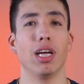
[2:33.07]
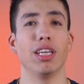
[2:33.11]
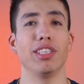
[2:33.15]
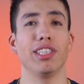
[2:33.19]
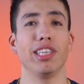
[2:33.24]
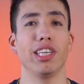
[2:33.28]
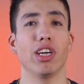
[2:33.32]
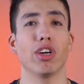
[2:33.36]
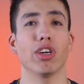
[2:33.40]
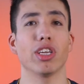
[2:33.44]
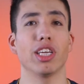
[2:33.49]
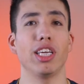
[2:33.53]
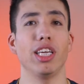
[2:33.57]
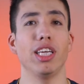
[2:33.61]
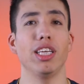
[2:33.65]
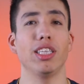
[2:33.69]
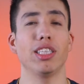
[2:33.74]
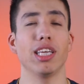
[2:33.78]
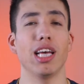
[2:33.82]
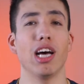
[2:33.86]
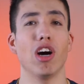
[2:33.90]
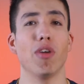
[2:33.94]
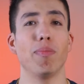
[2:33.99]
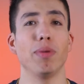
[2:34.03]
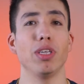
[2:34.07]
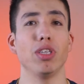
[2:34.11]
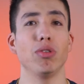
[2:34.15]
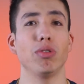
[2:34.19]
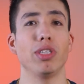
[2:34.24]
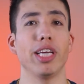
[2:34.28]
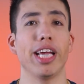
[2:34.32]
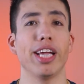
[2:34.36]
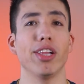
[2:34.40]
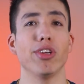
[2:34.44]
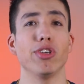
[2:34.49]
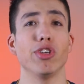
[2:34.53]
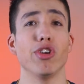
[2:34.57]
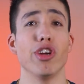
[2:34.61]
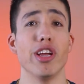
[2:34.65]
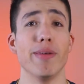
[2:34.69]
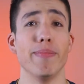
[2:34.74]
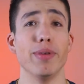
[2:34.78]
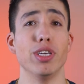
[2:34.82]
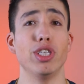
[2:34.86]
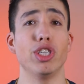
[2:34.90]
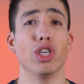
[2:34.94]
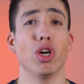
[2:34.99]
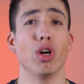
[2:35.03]
as they are key to helping you tailor your
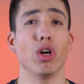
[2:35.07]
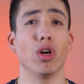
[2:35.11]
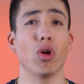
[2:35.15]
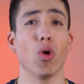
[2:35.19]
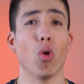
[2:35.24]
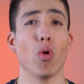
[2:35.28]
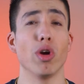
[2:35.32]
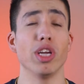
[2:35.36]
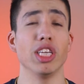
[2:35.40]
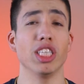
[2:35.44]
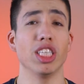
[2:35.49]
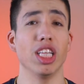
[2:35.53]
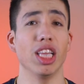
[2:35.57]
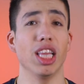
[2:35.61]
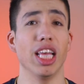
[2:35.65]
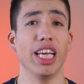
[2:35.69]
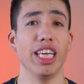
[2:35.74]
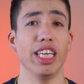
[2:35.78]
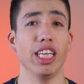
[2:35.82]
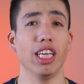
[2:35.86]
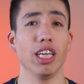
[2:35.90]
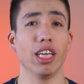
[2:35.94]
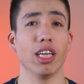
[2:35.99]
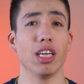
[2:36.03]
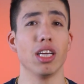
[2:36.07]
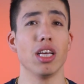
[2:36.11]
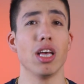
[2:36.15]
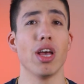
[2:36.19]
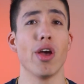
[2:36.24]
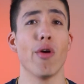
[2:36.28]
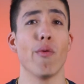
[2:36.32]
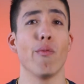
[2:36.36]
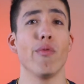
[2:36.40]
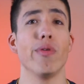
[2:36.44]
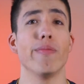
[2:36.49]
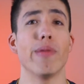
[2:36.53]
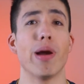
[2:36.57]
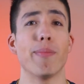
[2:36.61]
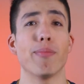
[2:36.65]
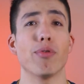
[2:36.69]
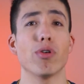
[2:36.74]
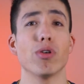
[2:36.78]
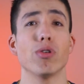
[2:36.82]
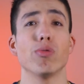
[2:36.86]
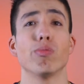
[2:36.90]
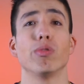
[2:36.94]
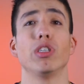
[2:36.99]
image according to lighting. Remember,